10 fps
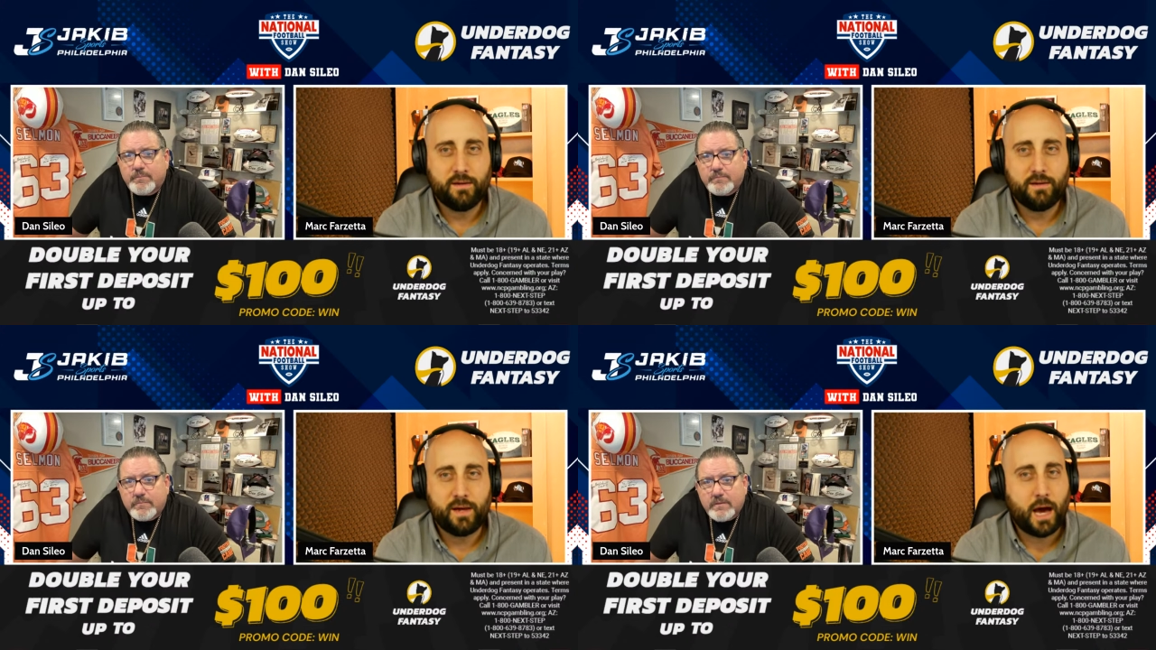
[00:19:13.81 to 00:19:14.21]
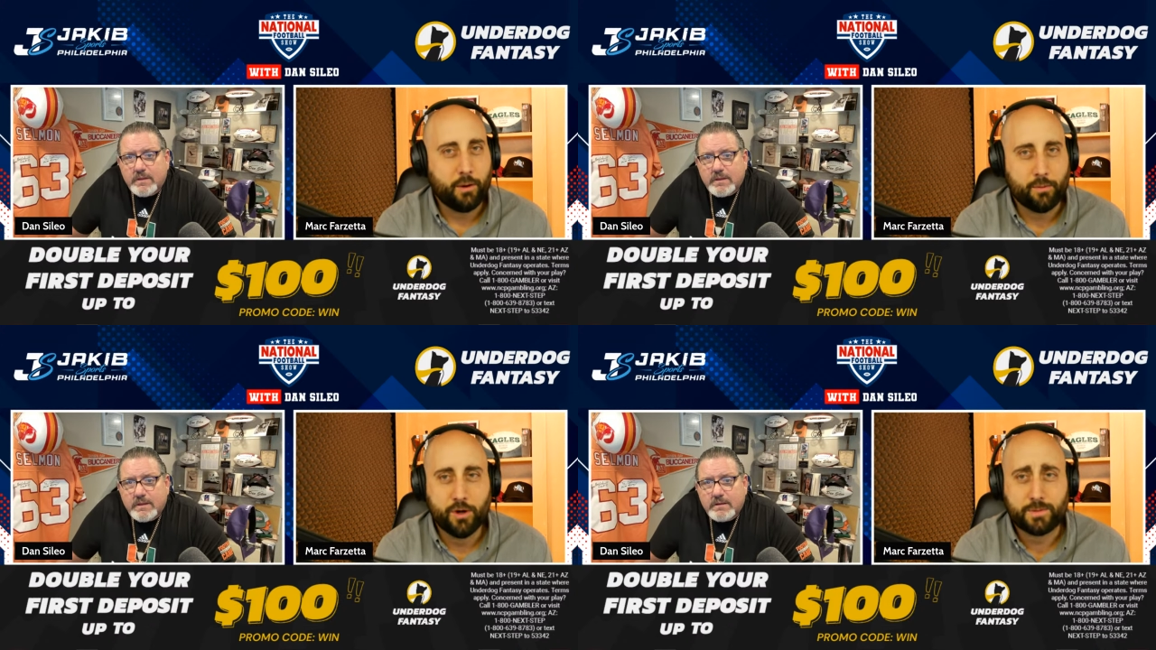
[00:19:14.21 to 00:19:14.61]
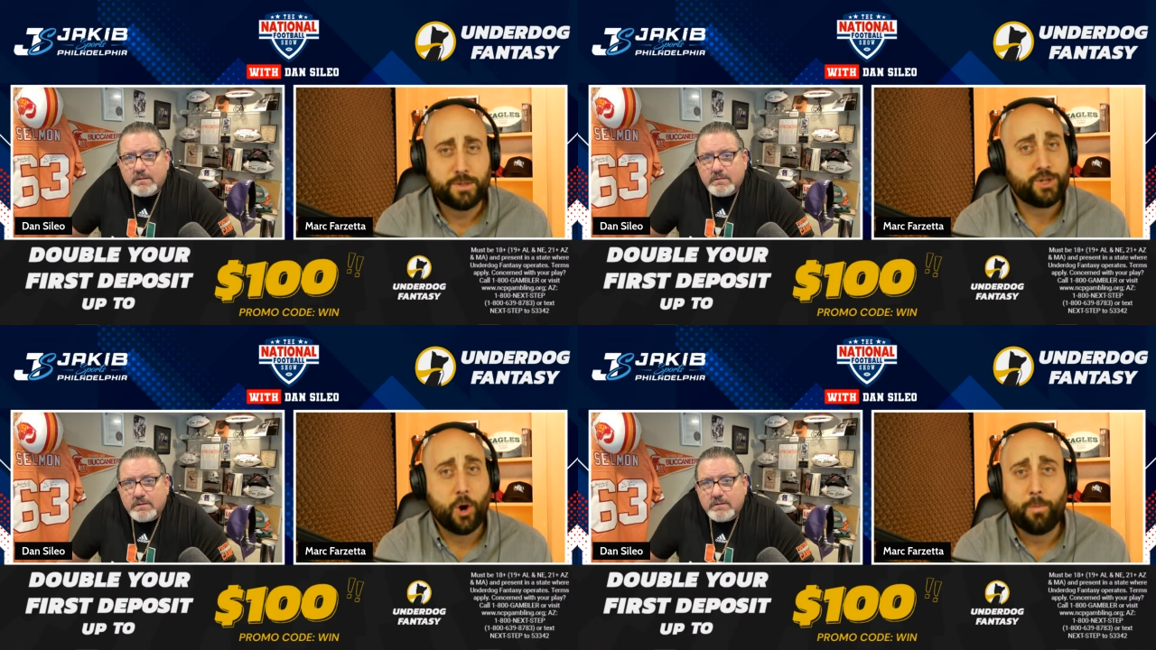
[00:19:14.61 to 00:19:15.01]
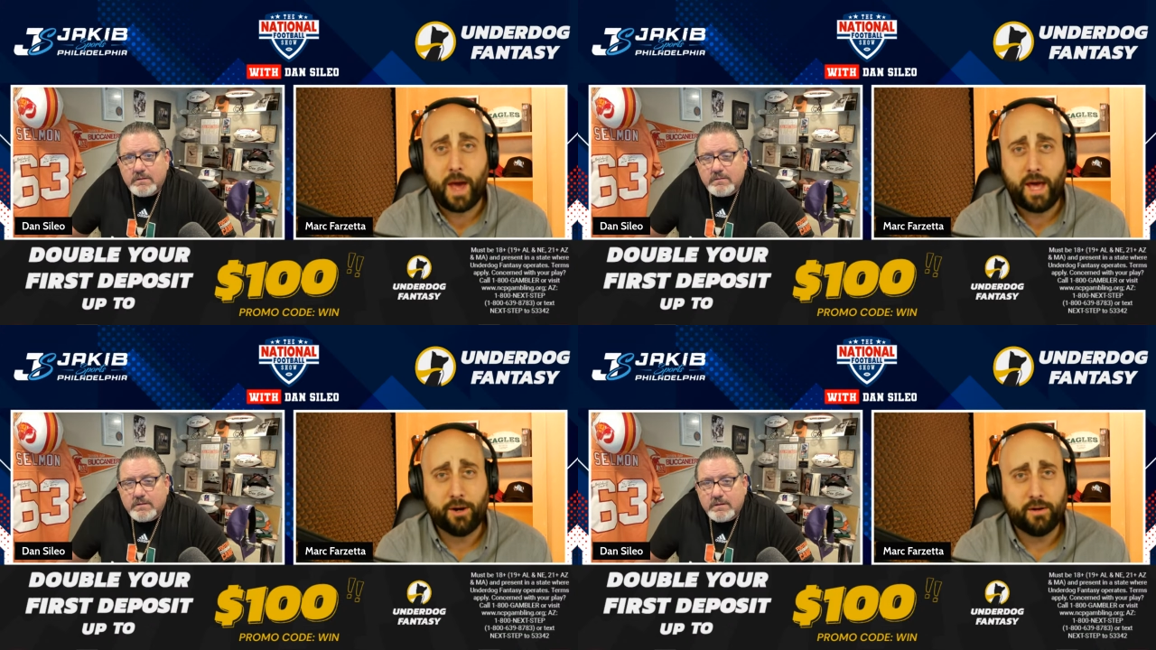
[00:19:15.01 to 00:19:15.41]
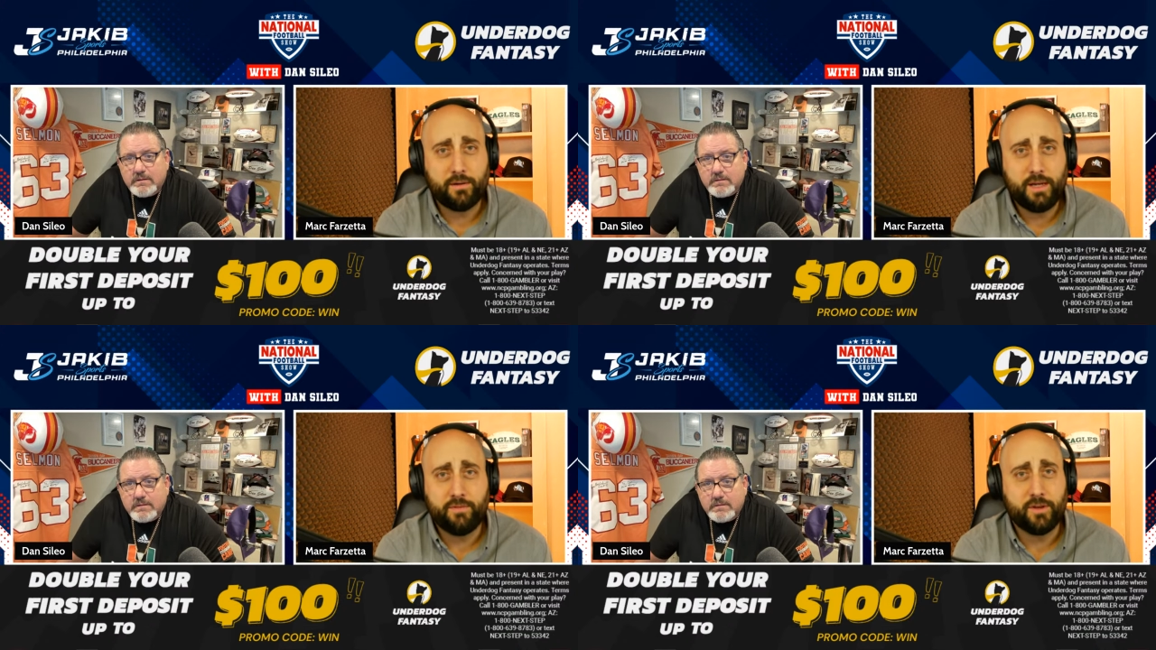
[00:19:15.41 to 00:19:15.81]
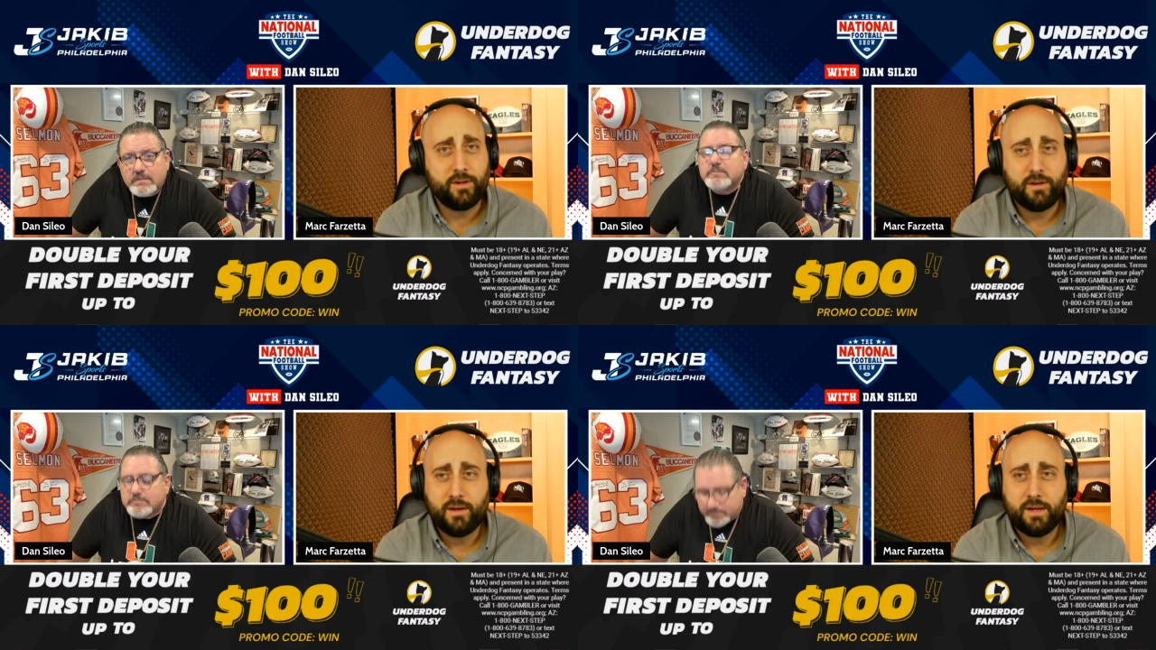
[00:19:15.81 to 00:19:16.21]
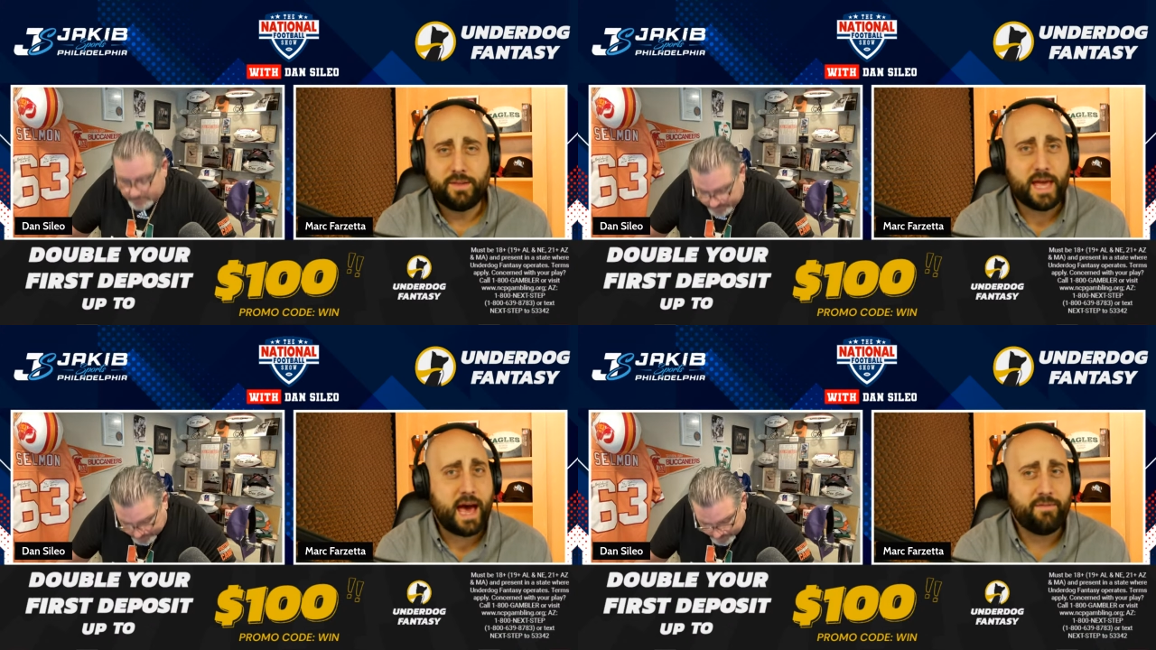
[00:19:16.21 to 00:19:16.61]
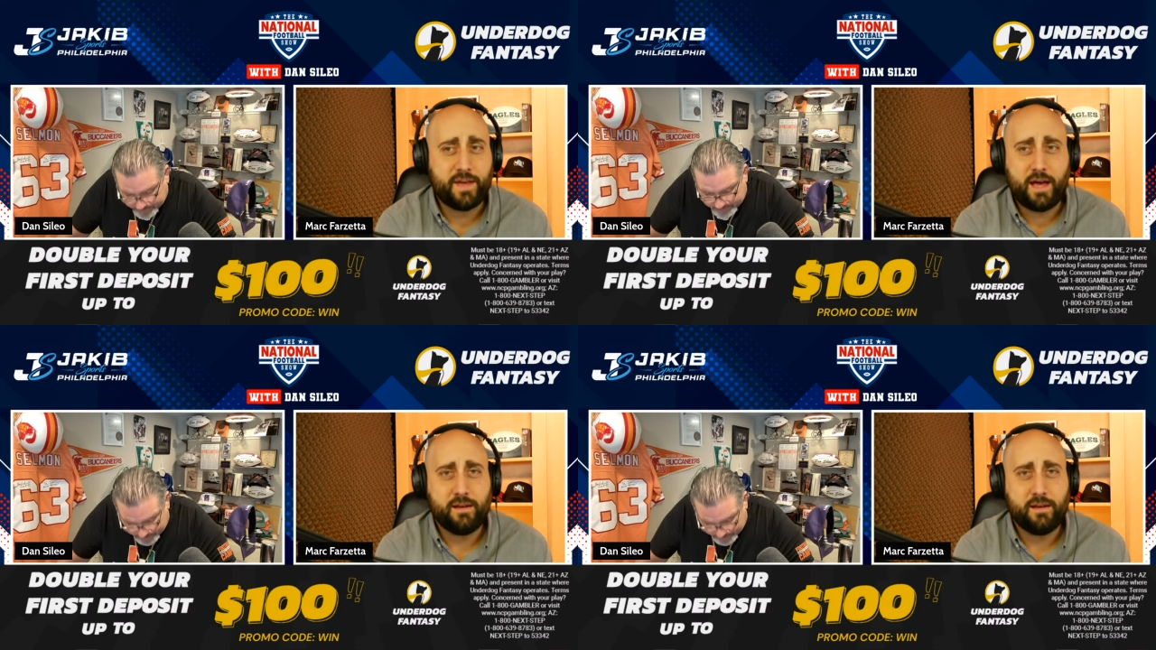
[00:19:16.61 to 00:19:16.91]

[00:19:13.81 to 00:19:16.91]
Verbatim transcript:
Speaker 1: Howie Roseman, Joe Banner, even they have that